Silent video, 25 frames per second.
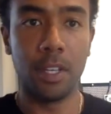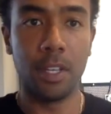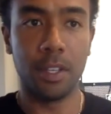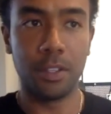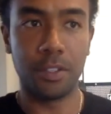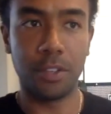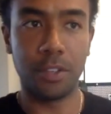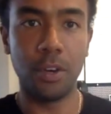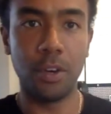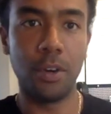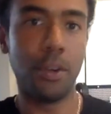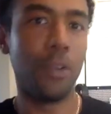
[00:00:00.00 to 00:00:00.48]

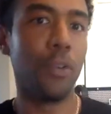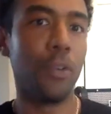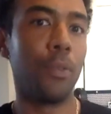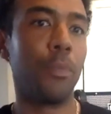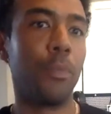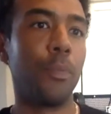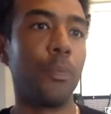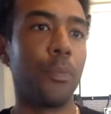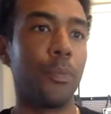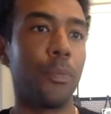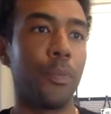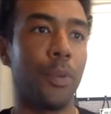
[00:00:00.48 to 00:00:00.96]

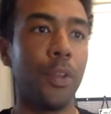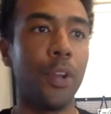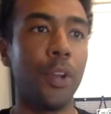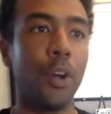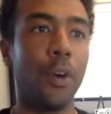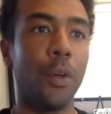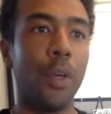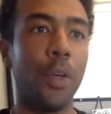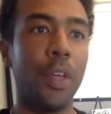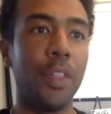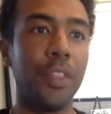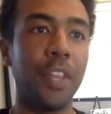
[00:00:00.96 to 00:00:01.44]
So, you
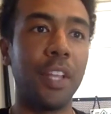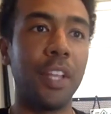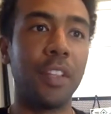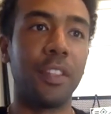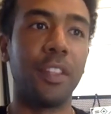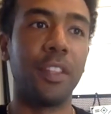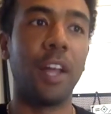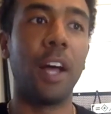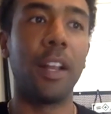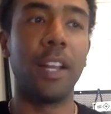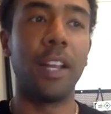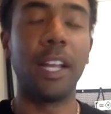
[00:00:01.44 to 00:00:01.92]
know, it's
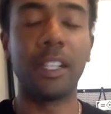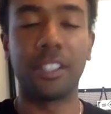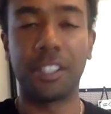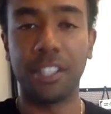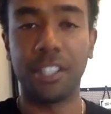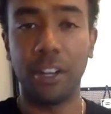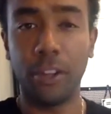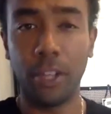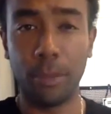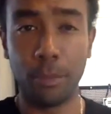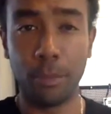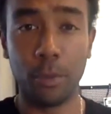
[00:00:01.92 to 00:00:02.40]
not
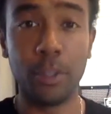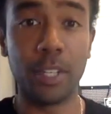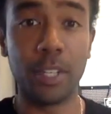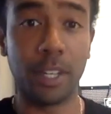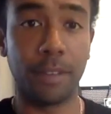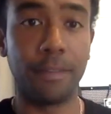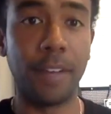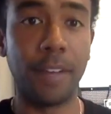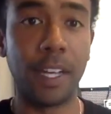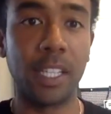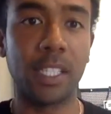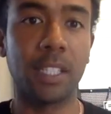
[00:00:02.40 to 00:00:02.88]
necessarily a music
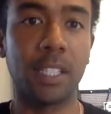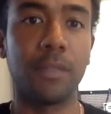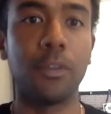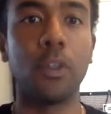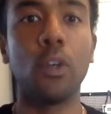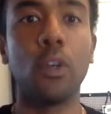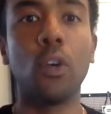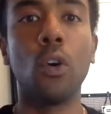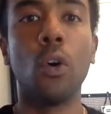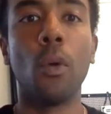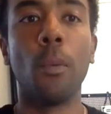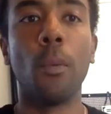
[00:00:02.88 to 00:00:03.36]

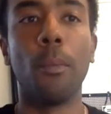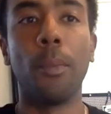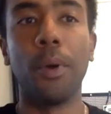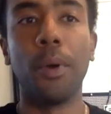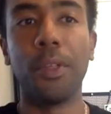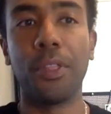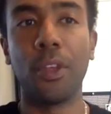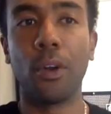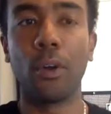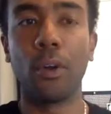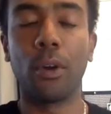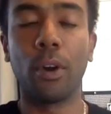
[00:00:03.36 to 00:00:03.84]
festival,
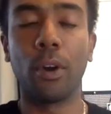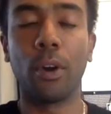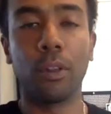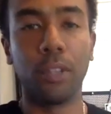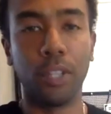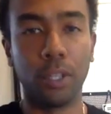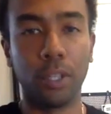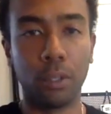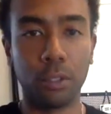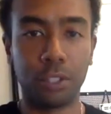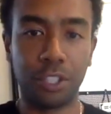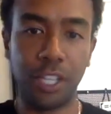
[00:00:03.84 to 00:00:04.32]
but there are
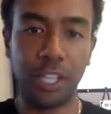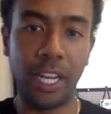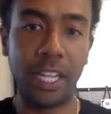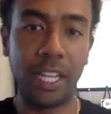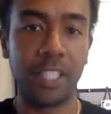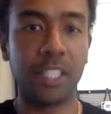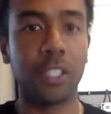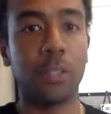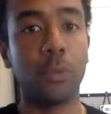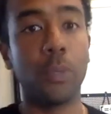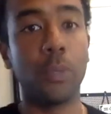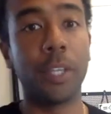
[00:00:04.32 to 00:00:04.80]
little
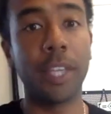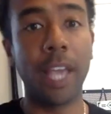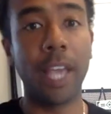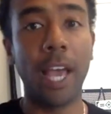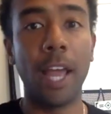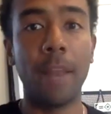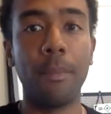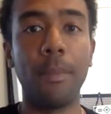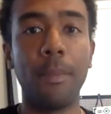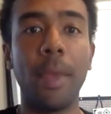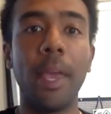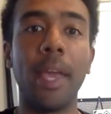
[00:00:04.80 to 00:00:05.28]
changes we
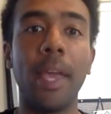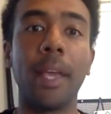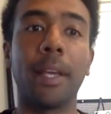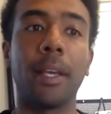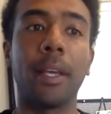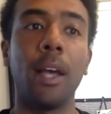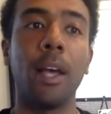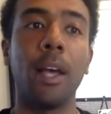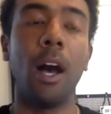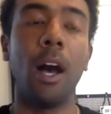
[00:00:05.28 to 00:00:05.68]
can make.